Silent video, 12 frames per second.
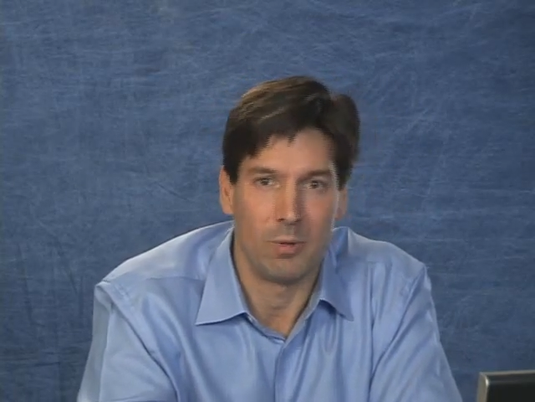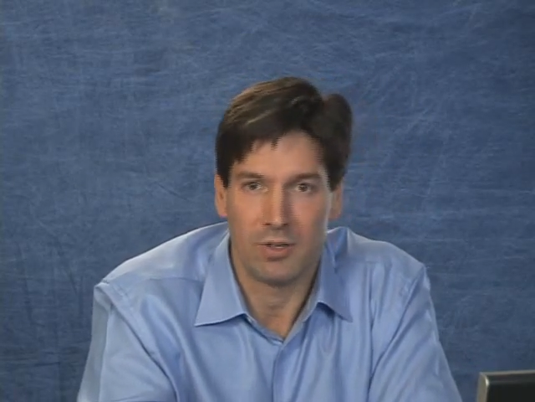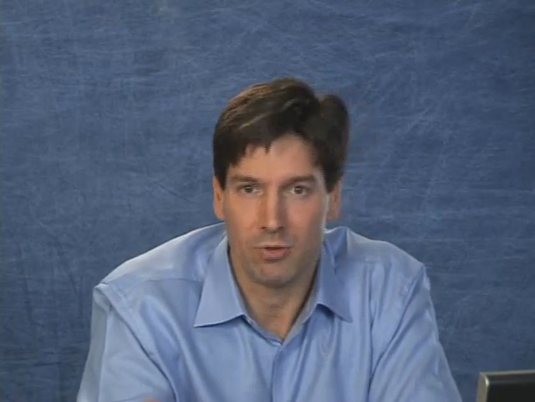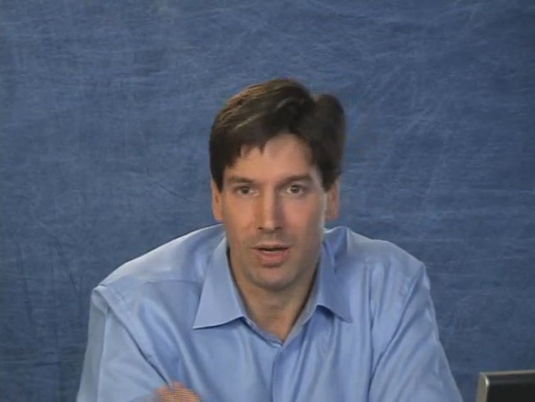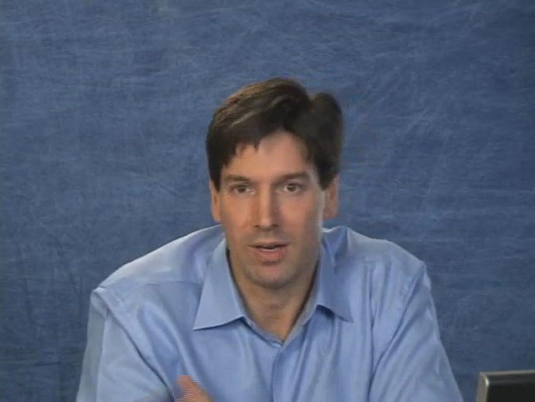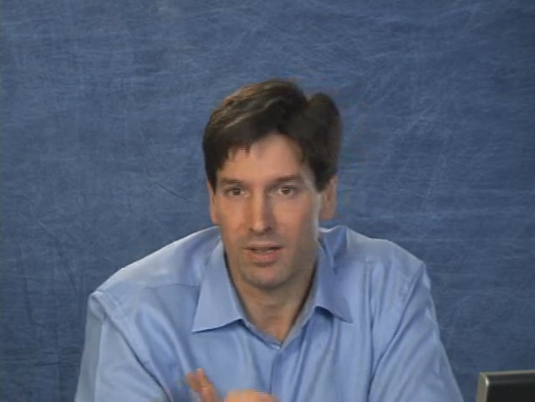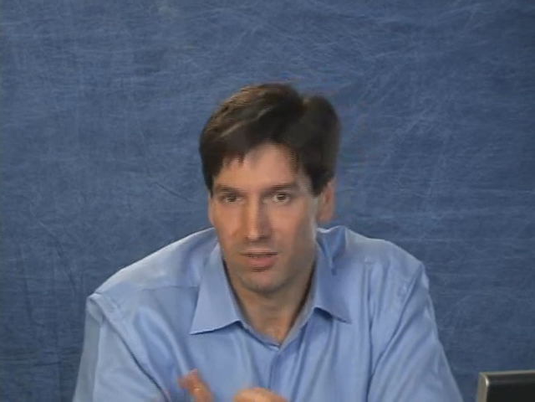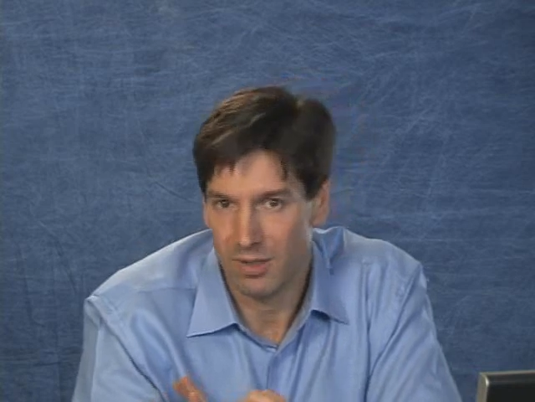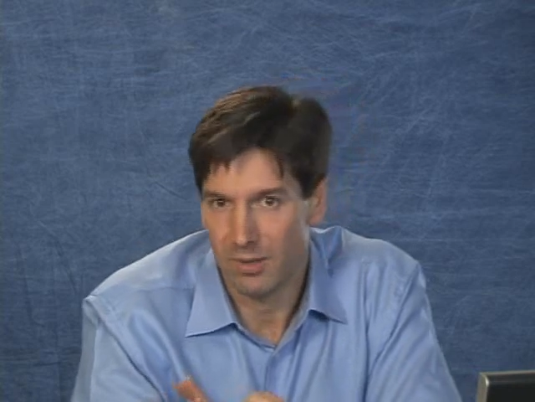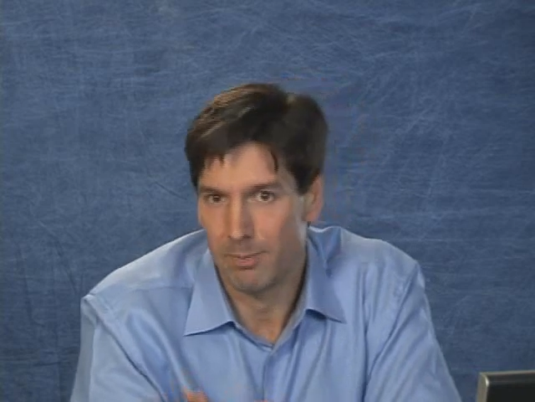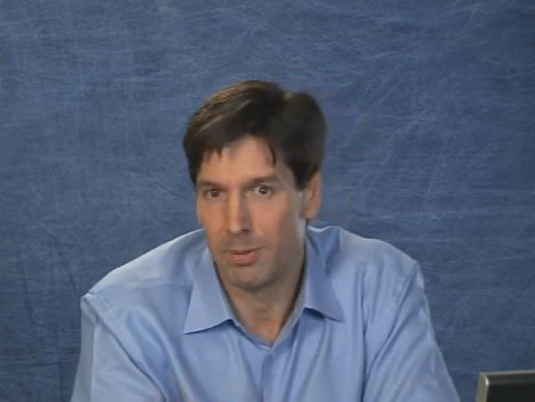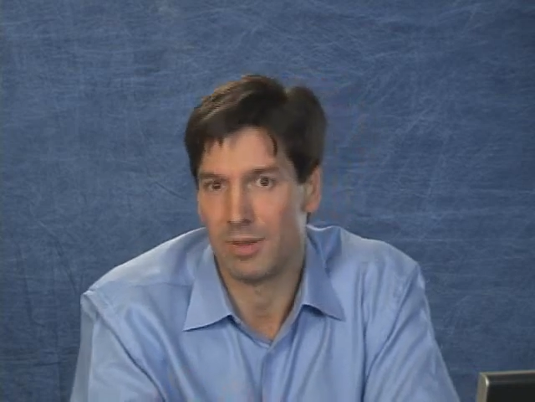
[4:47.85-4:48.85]
We try not
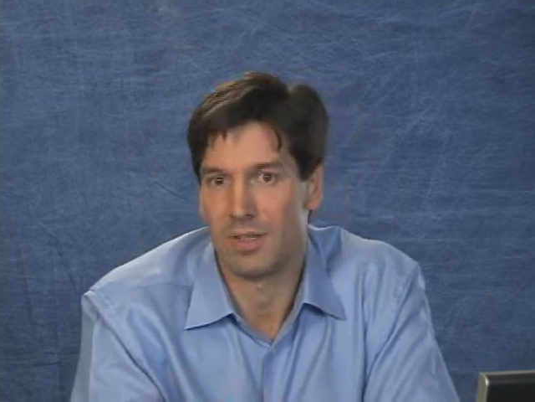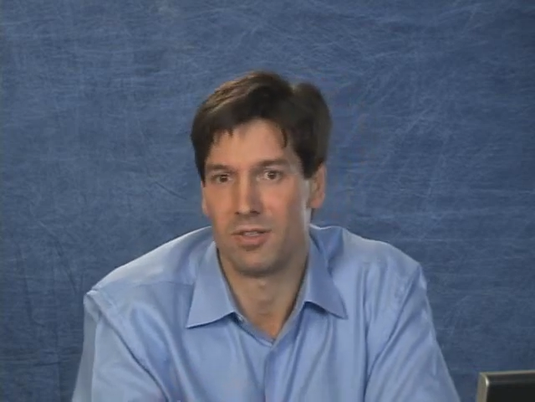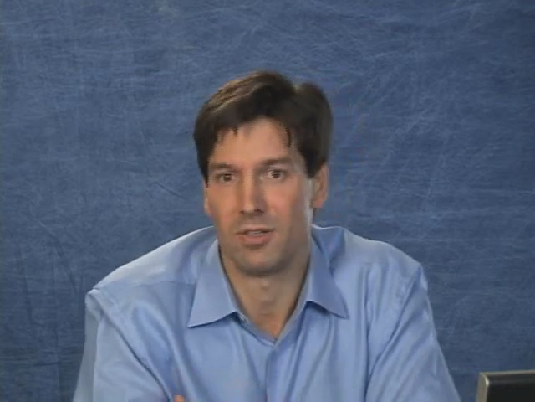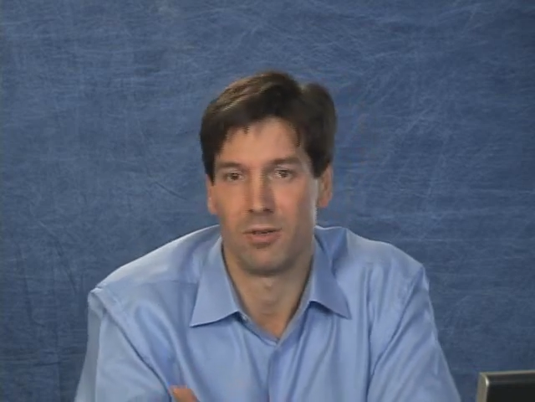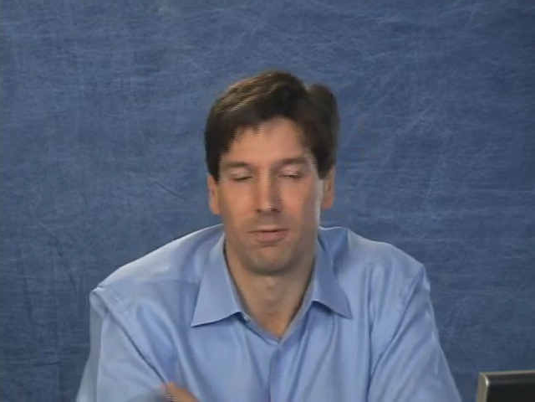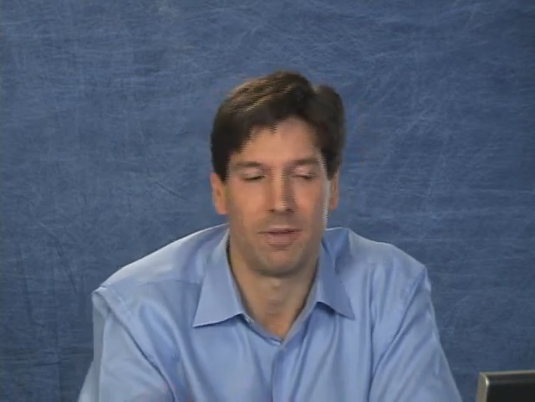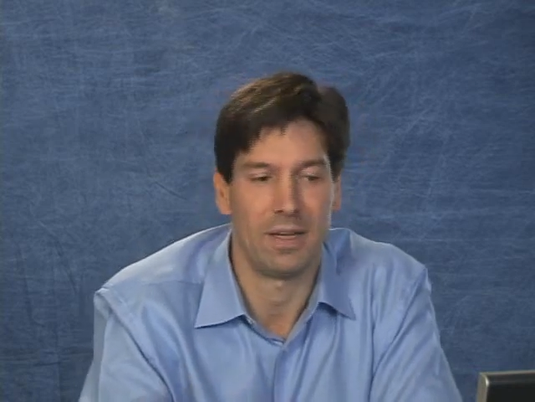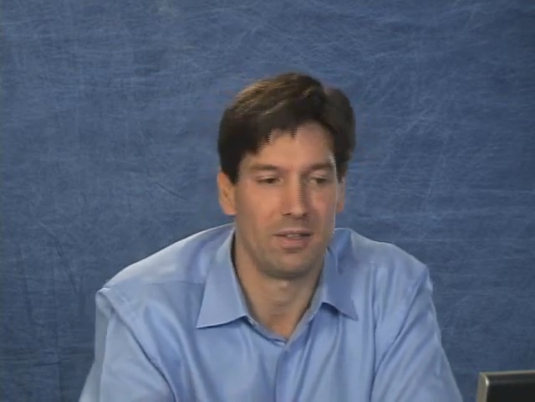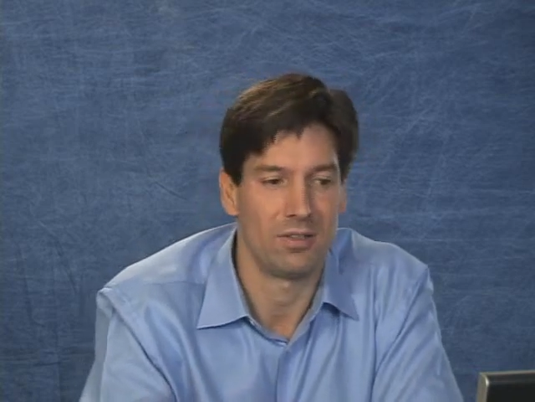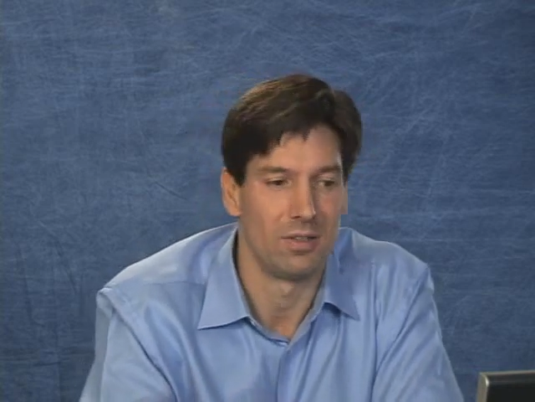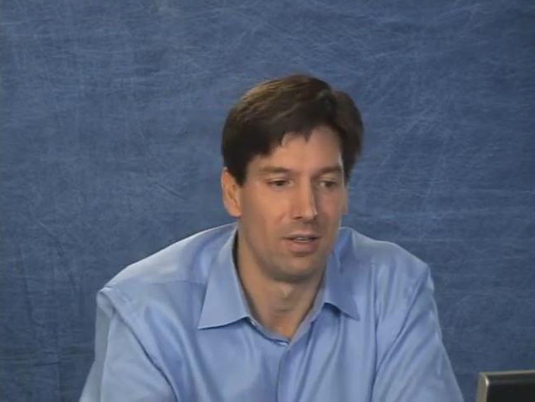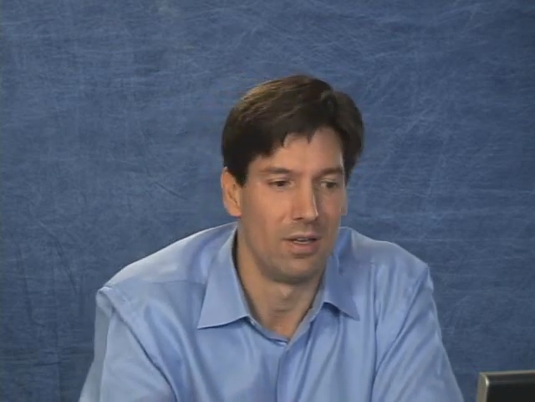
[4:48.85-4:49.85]
to put this in your
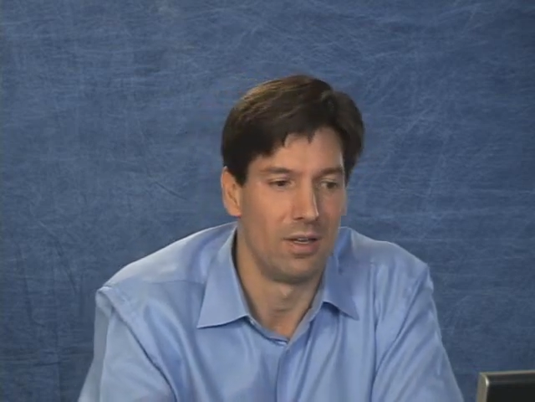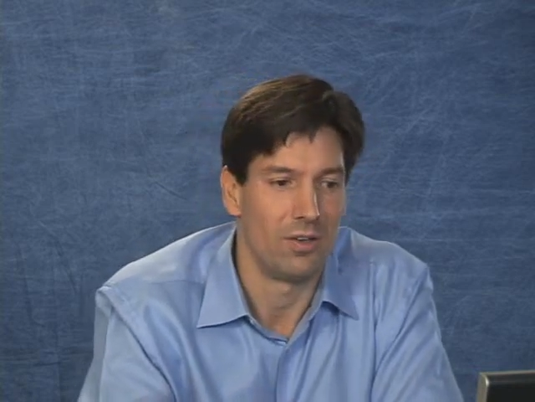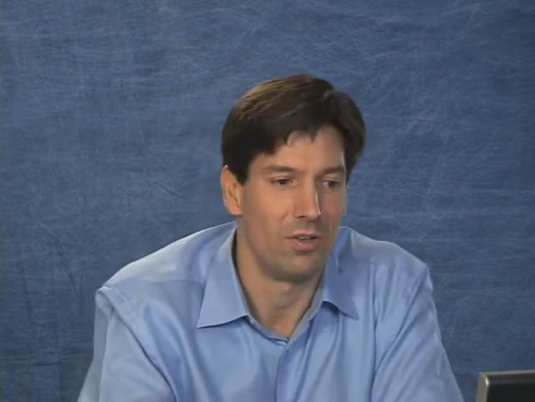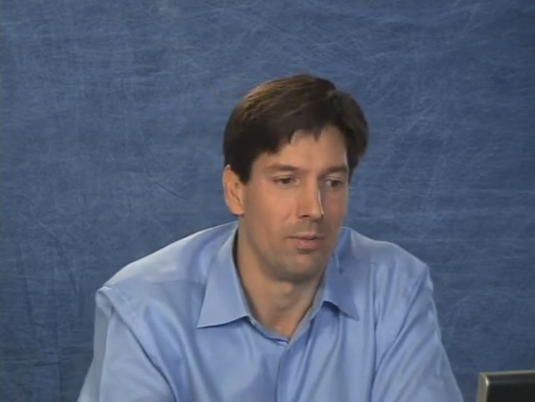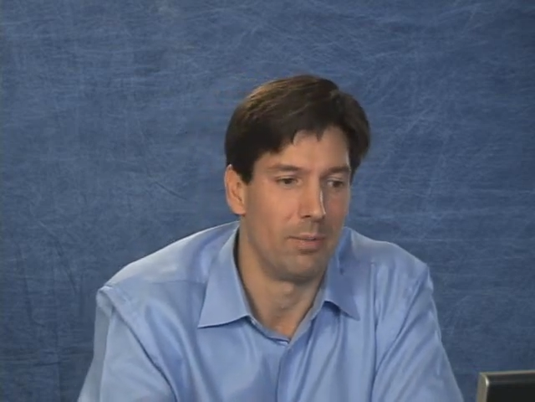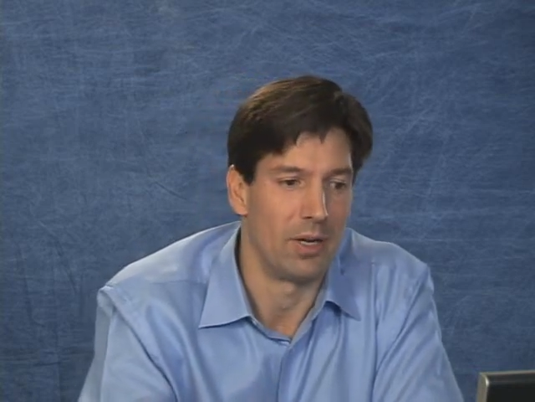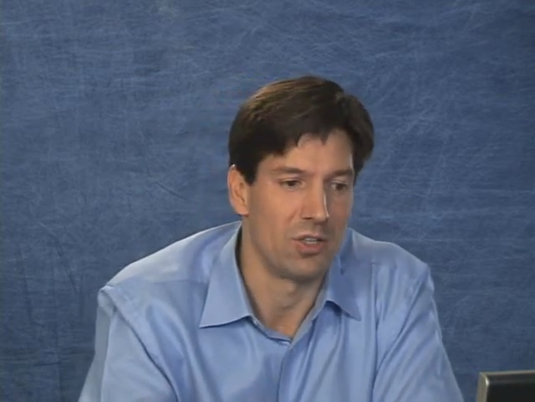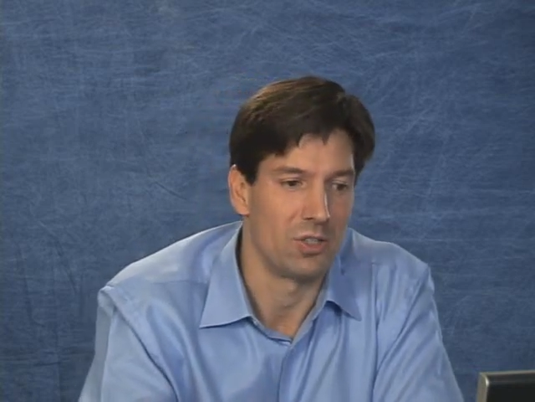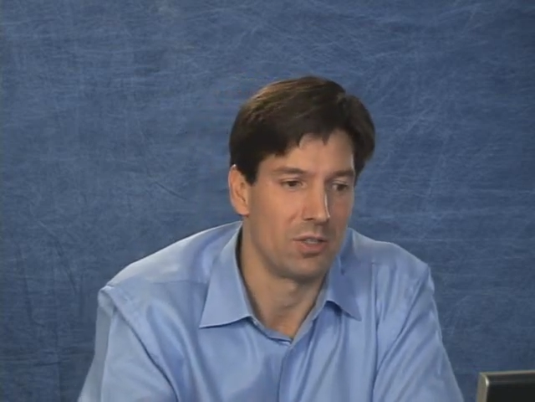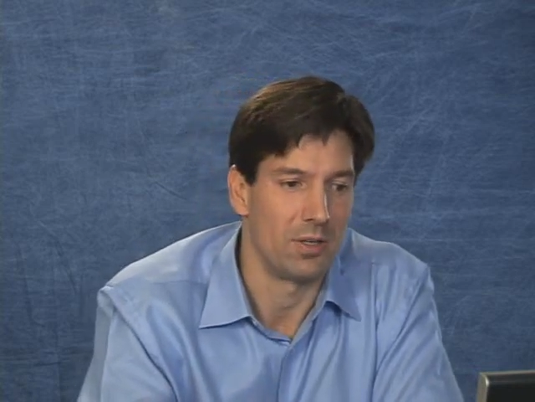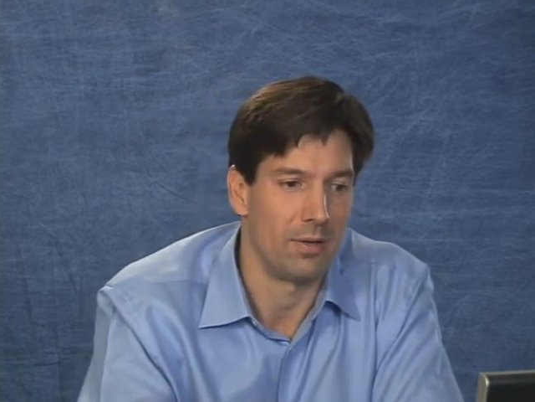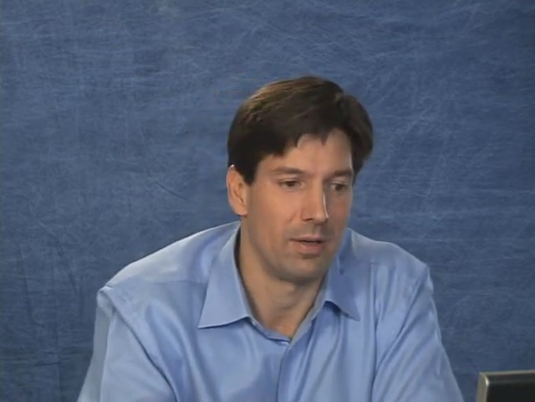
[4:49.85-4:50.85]
face too much,